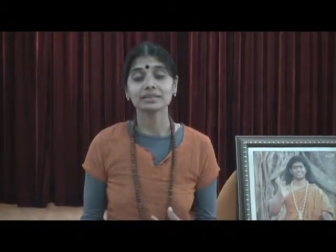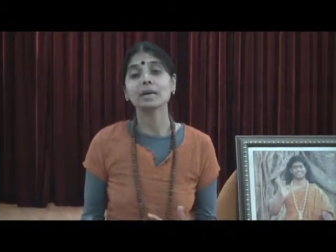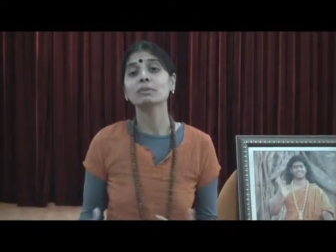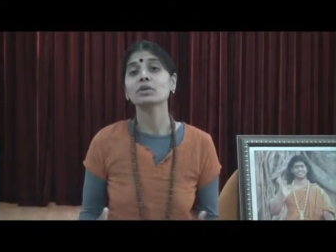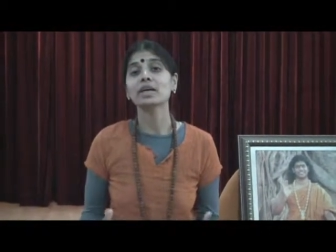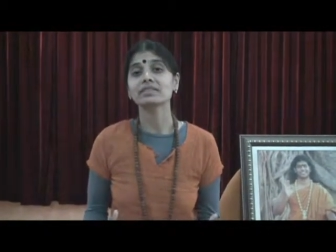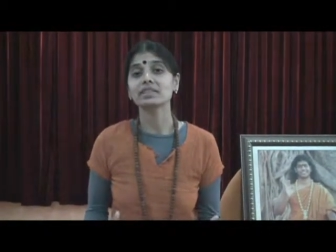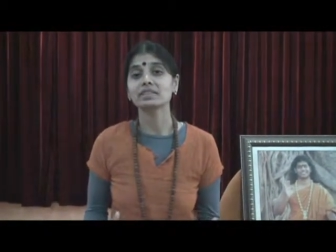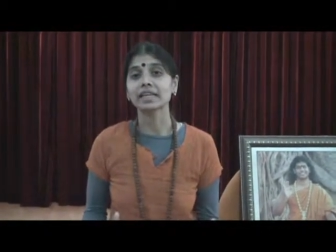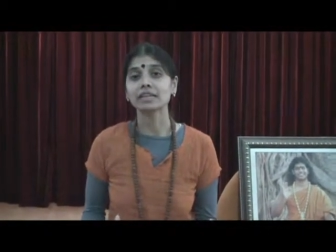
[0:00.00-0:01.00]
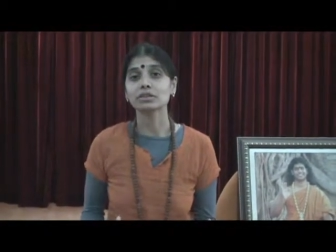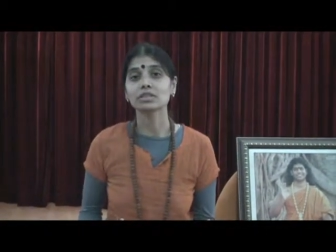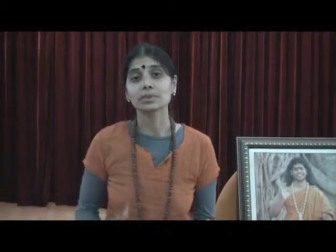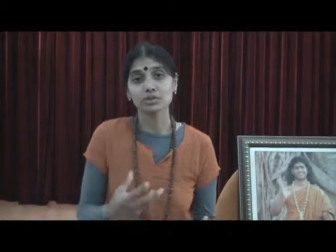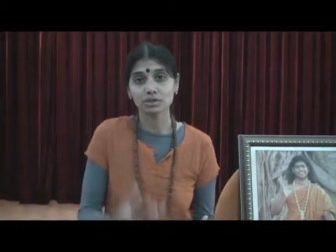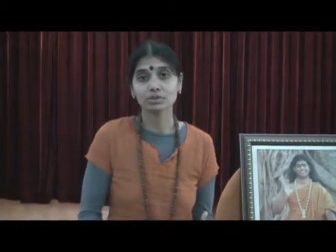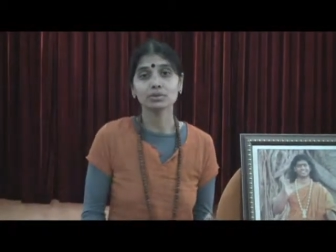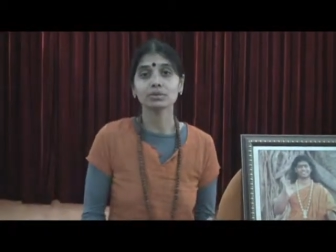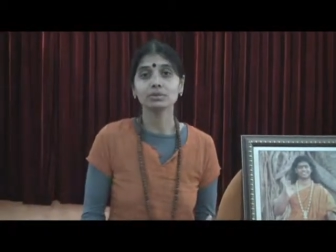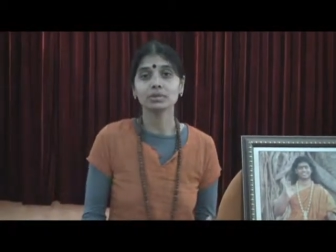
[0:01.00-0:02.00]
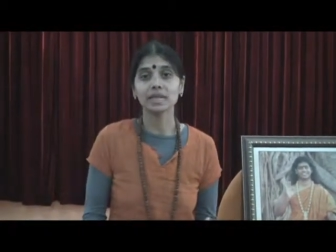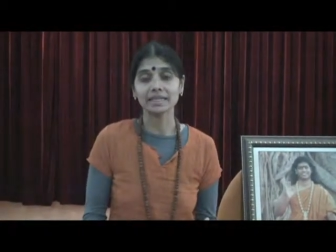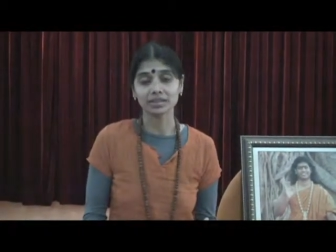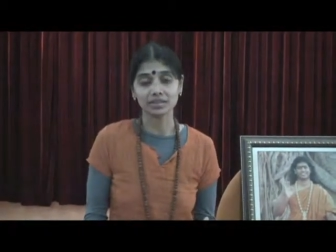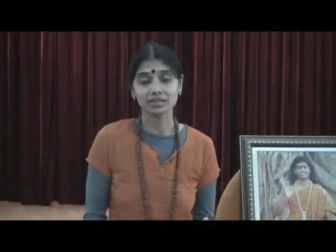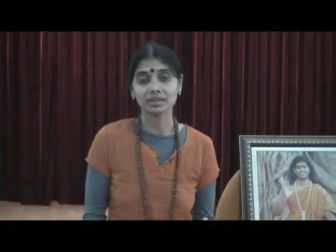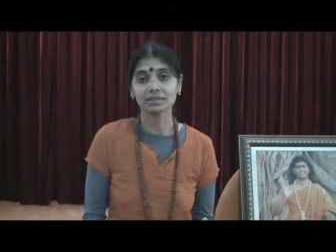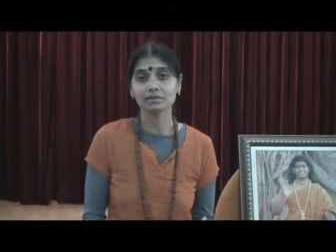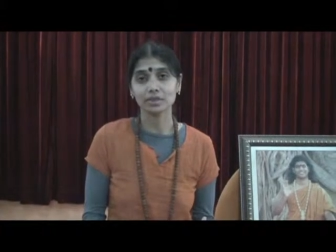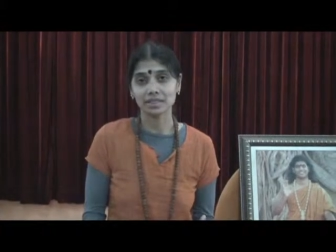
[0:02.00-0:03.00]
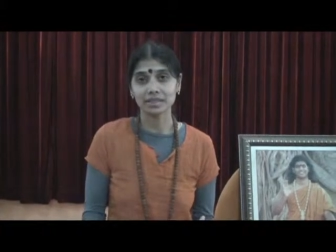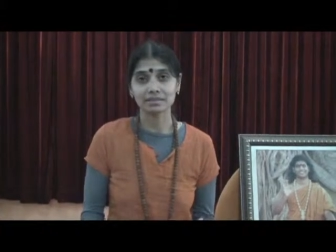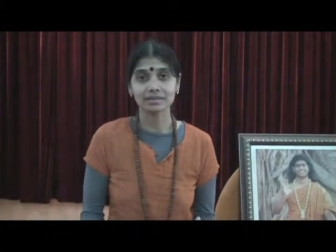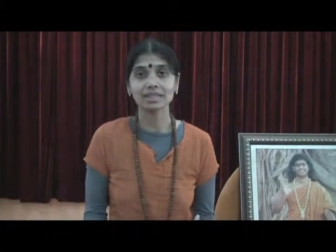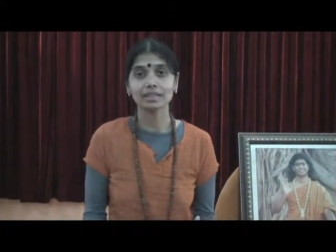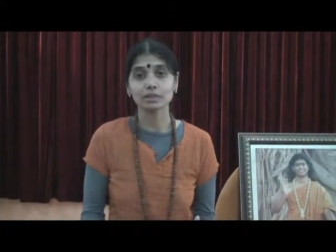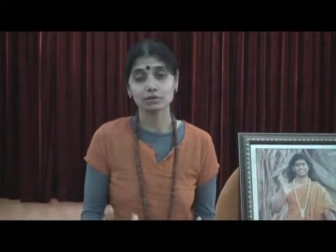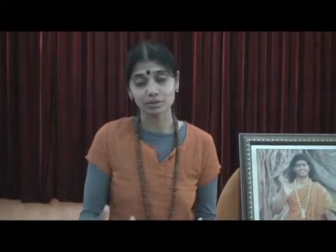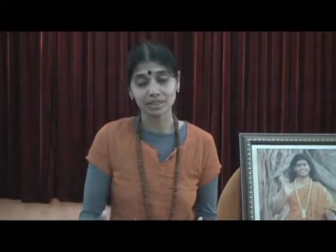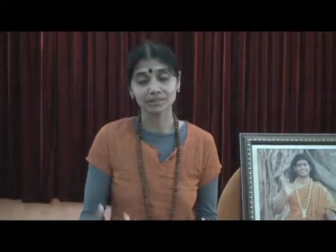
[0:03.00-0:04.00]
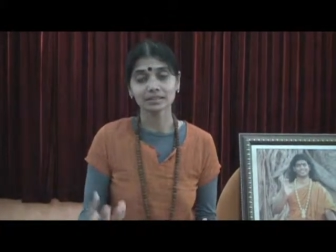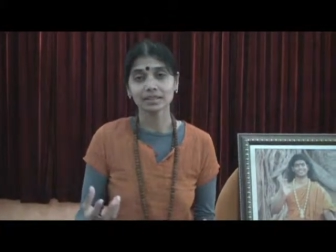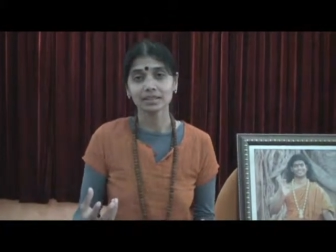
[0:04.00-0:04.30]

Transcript: Somehow I was trying to substitute the attention what she's needing so that